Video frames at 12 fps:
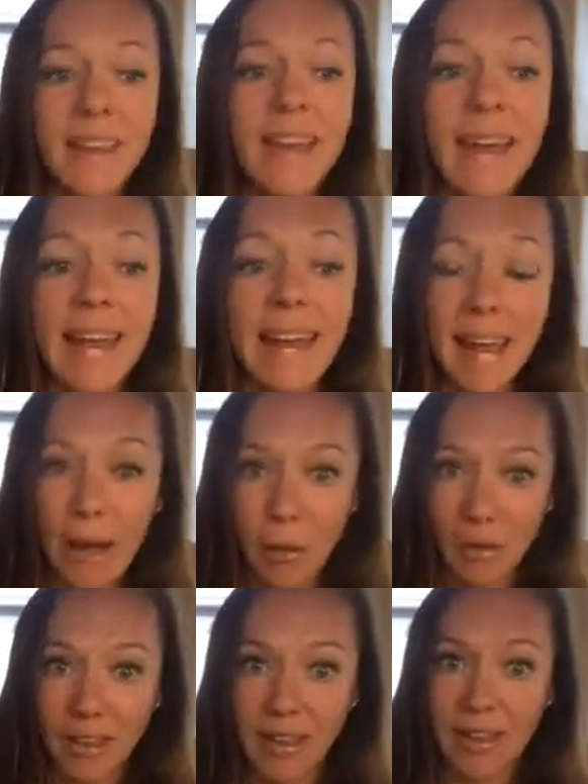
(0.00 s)
and
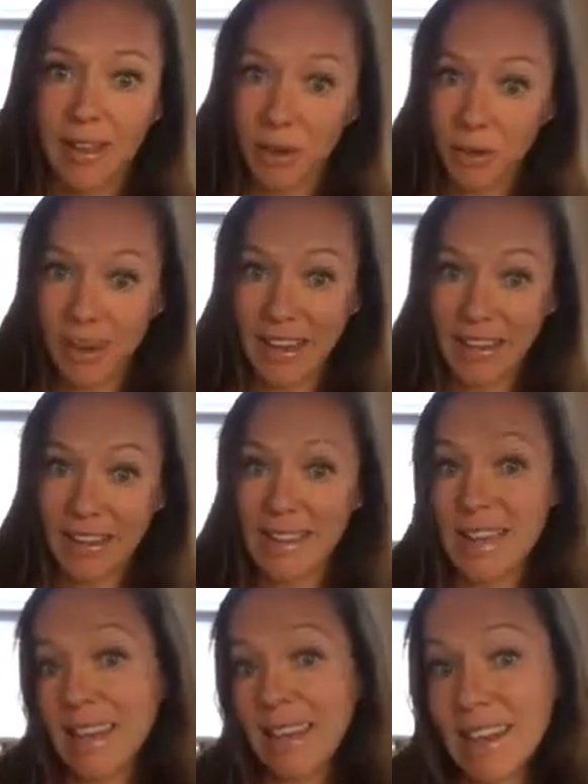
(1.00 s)
healthy grains
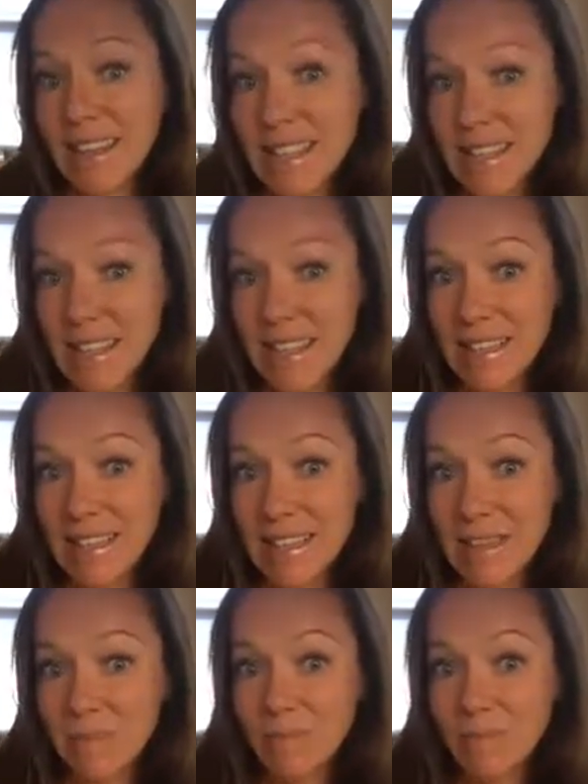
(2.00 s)
and nuts and seeds.